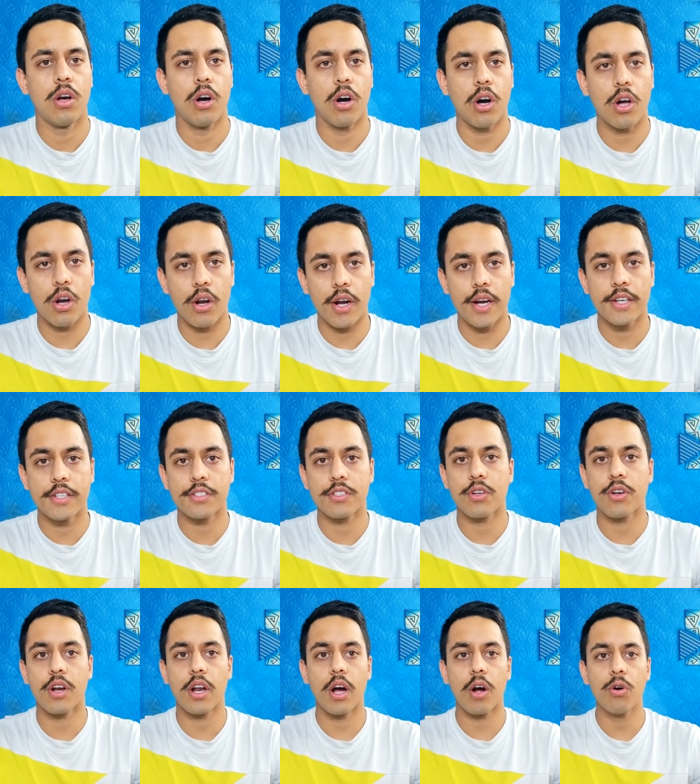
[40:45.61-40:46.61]
All right, so
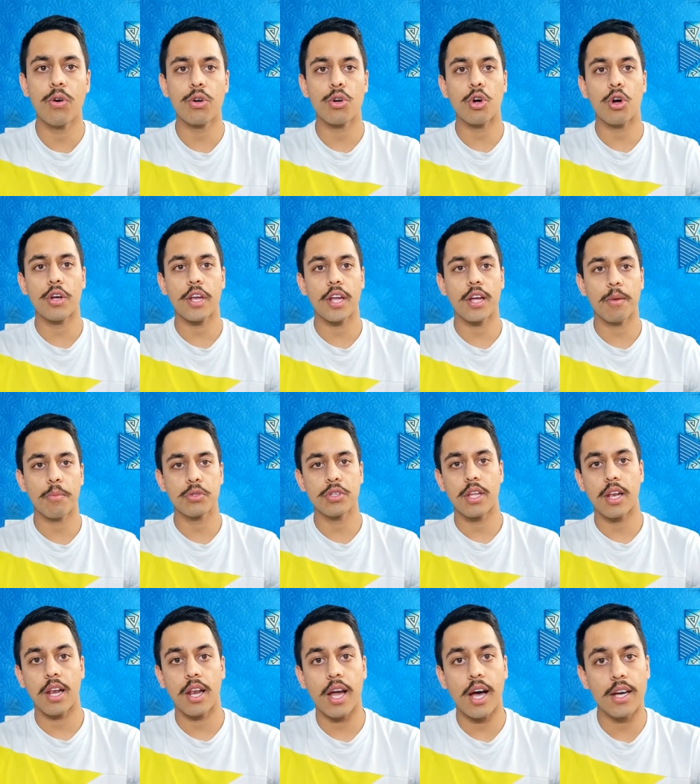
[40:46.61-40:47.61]
now talking about
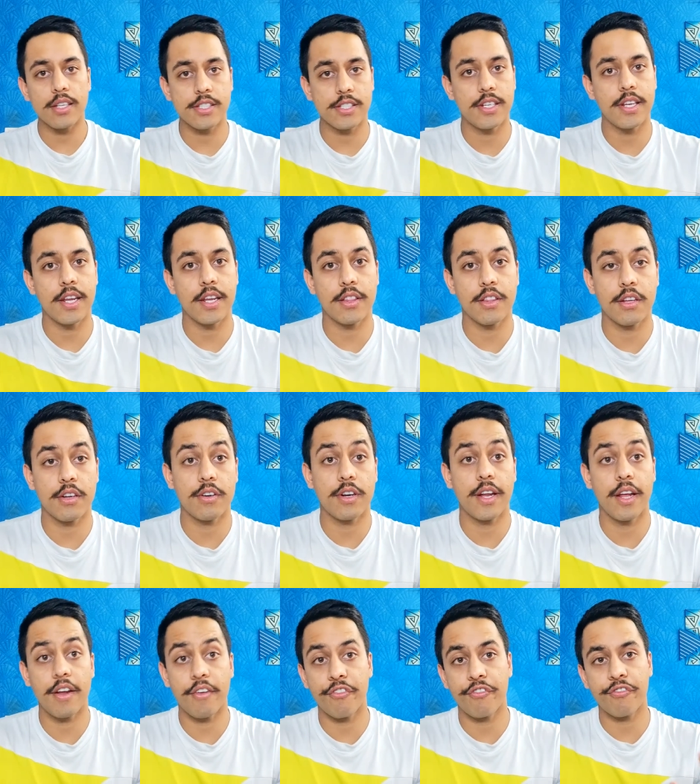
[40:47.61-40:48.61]
the last day, the
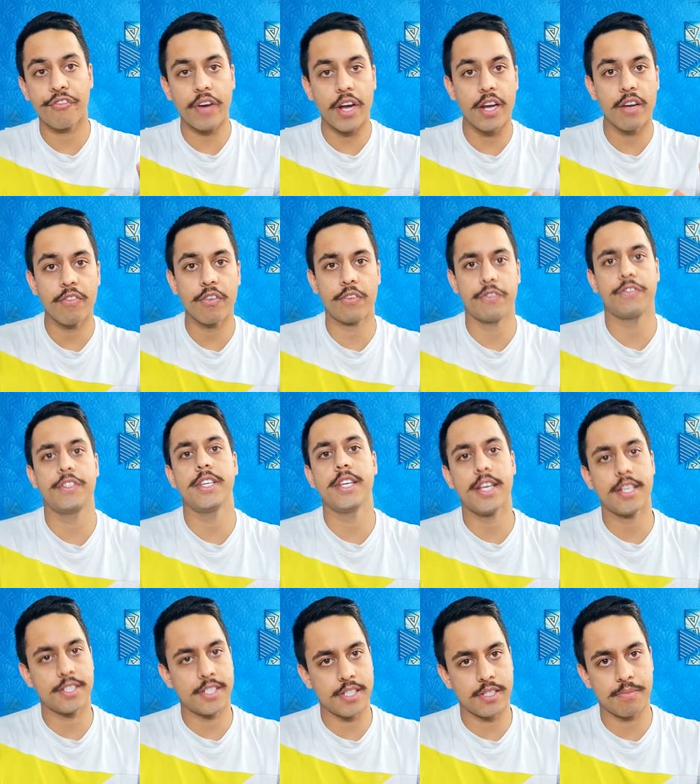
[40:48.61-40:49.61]
day five of the
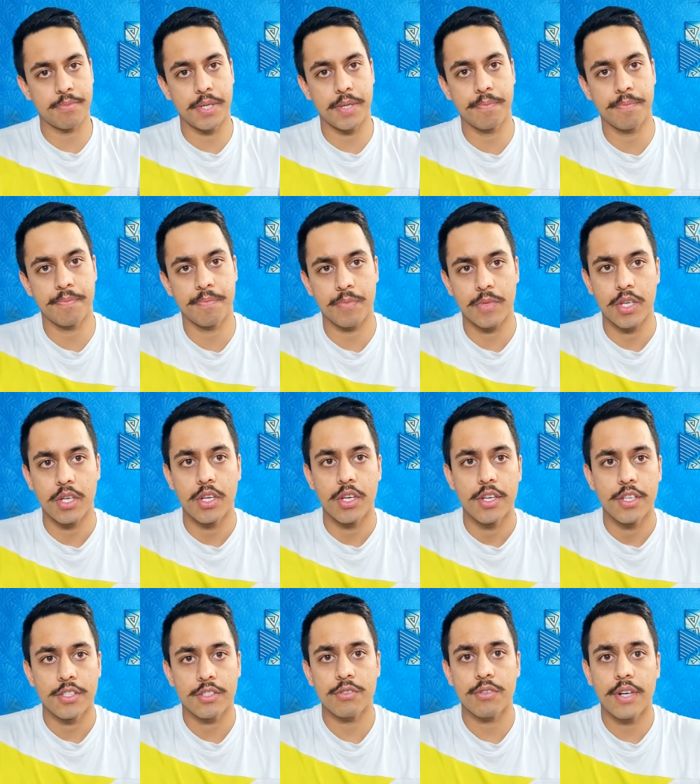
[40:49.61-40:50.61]
SSB.
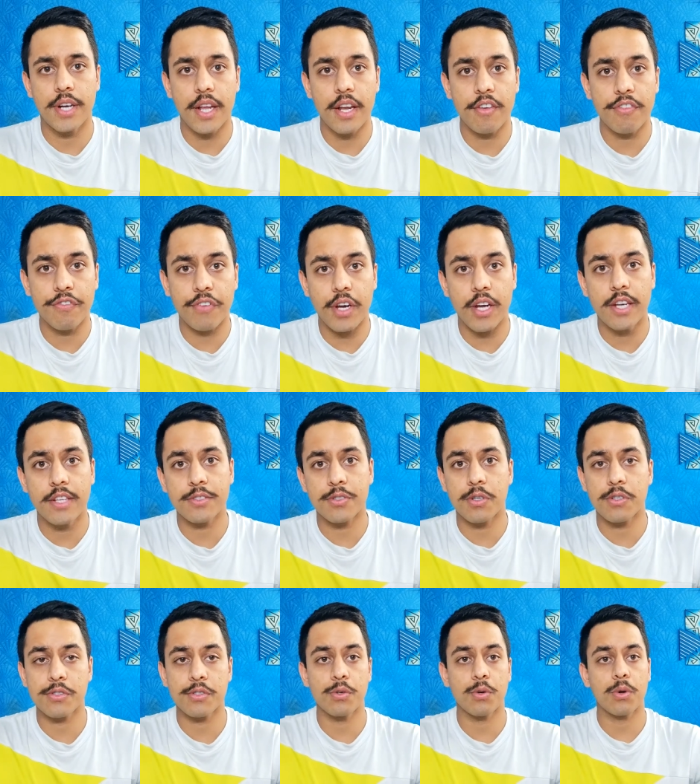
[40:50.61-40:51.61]
So day five is
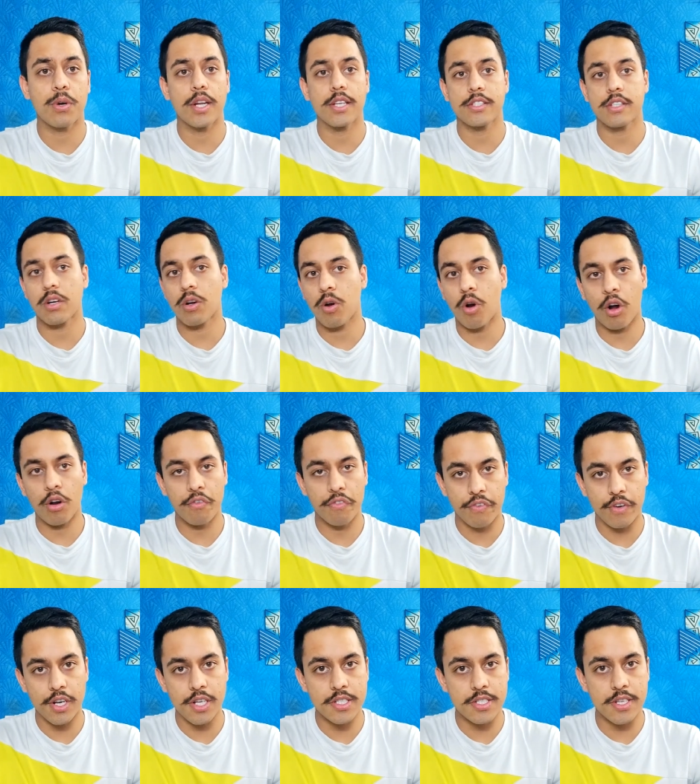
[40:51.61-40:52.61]
also known as the
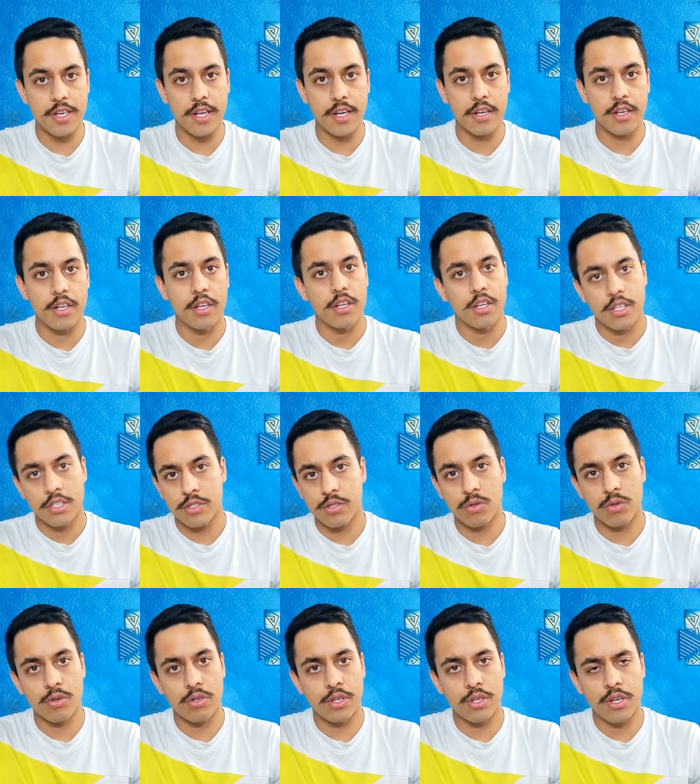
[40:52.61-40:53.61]
conference day.
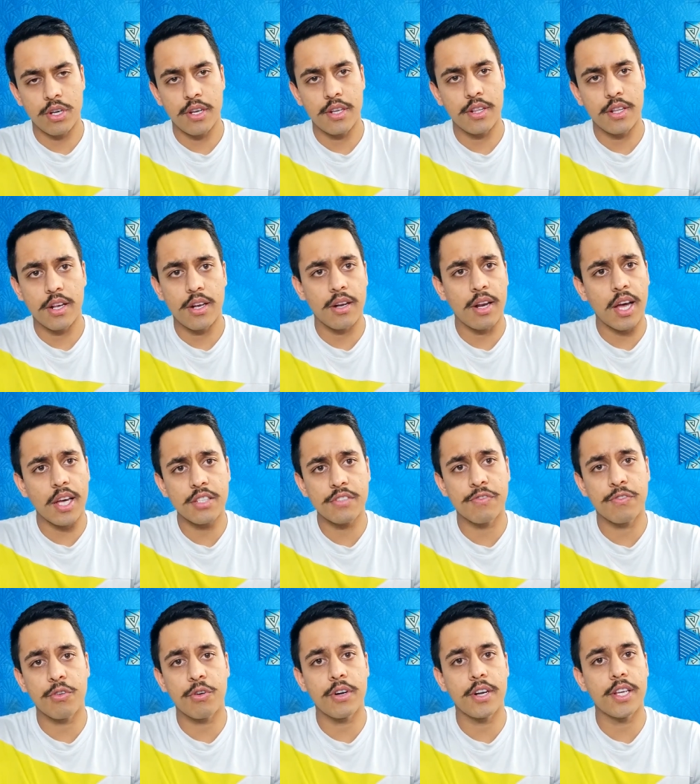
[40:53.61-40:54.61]
So in the last
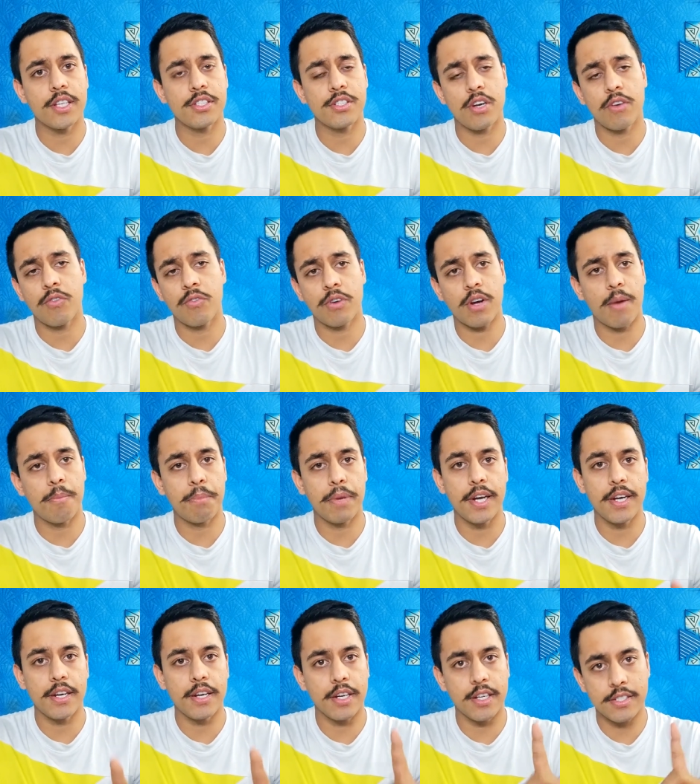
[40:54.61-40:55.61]
4 days, you have
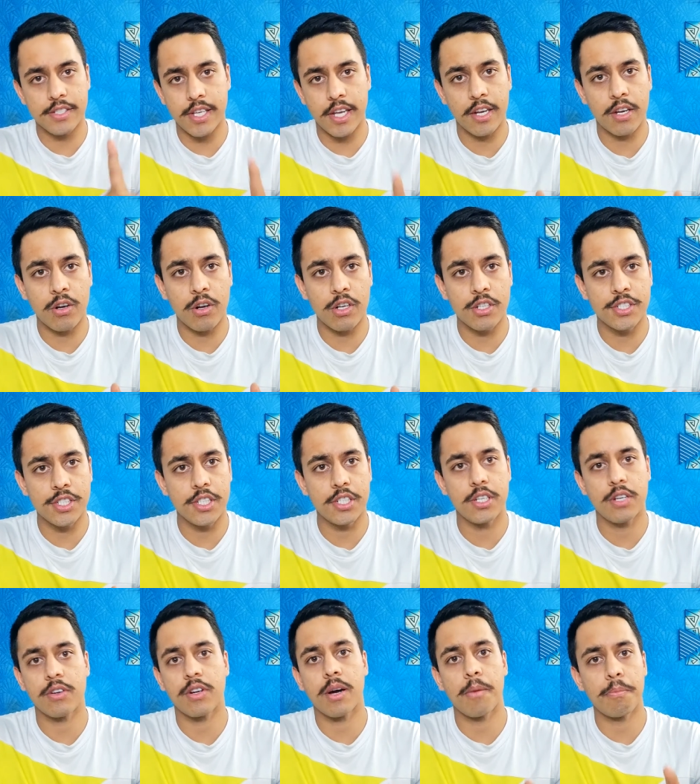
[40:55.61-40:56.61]
completed your psychology,
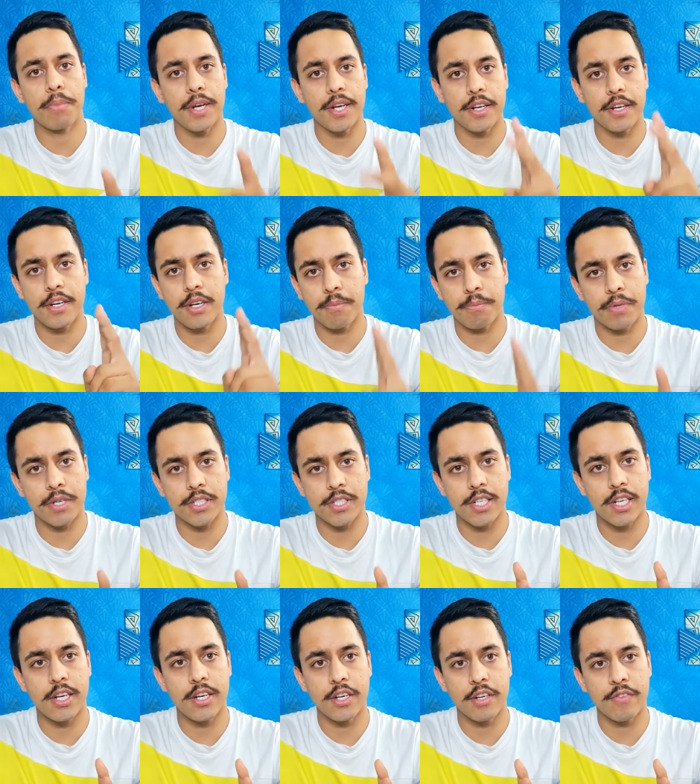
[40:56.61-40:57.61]
you have completed your
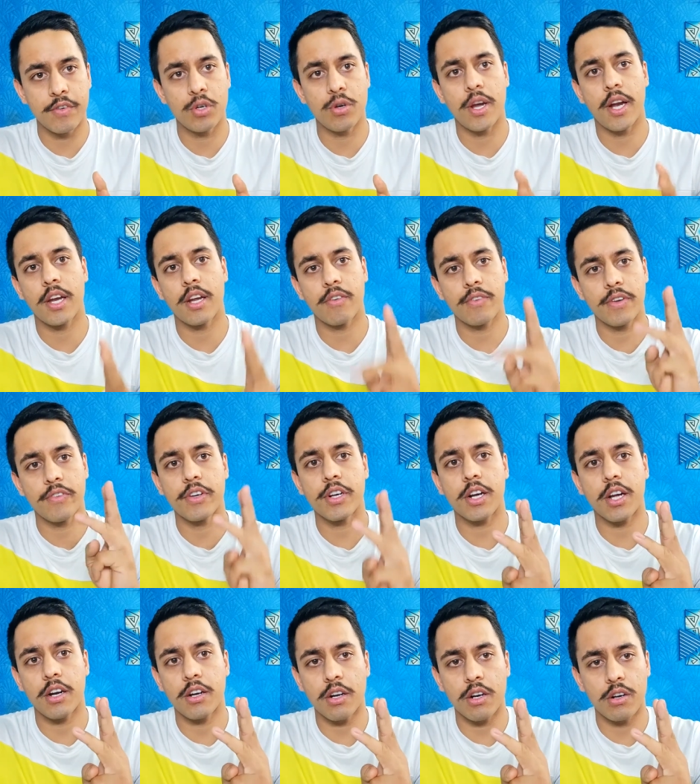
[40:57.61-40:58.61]
personal interview, and you have even
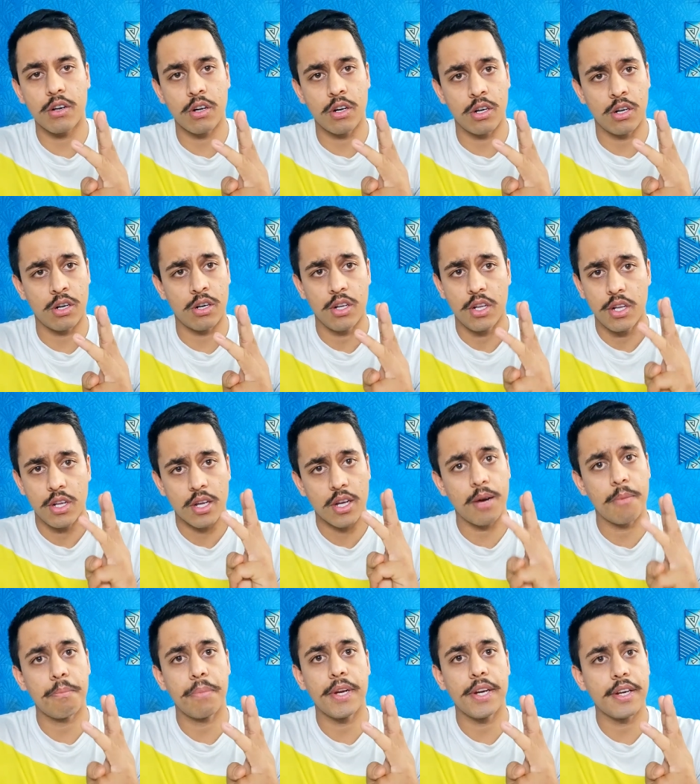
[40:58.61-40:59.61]

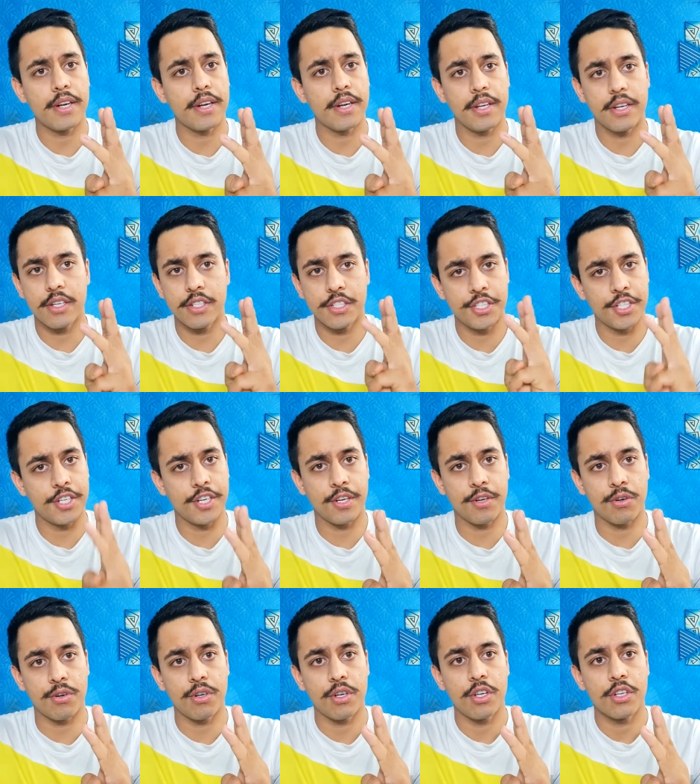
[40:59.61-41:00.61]
completed your
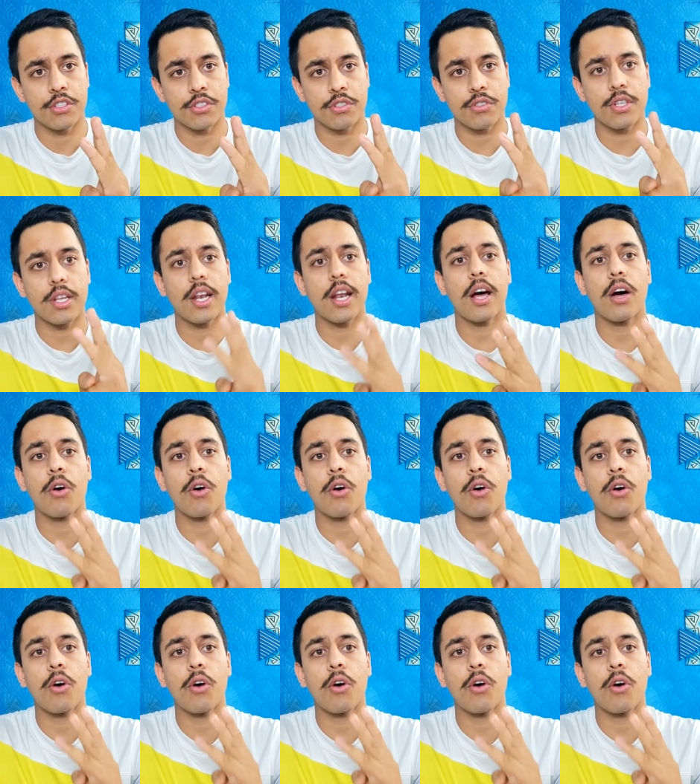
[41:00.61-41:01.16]
GTO. So the